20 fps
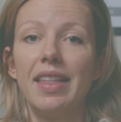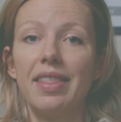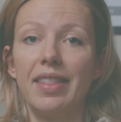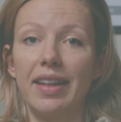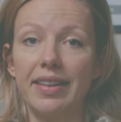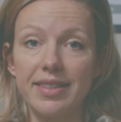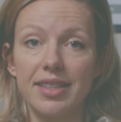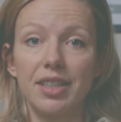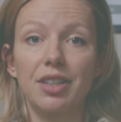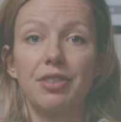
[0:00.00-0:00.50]

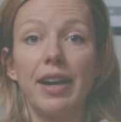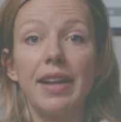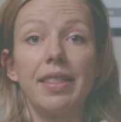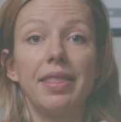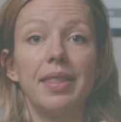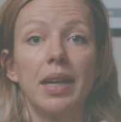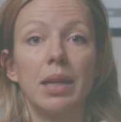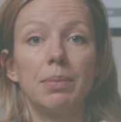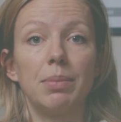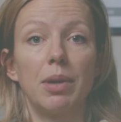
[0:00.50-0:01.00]
That's the great
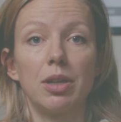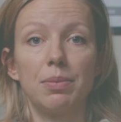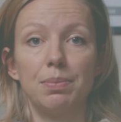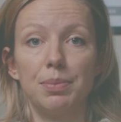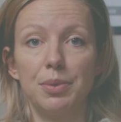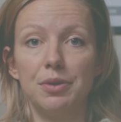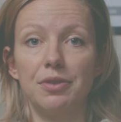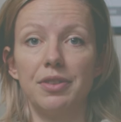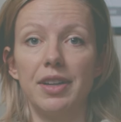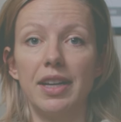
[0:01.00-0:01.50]
thing about
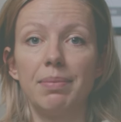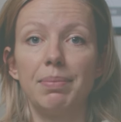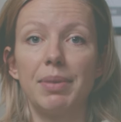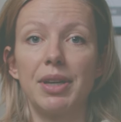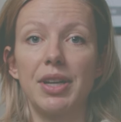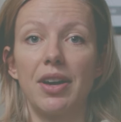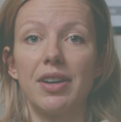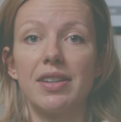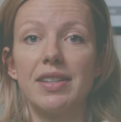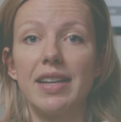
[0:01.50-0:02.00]
moving,
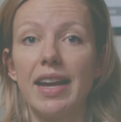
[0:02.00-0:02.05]
because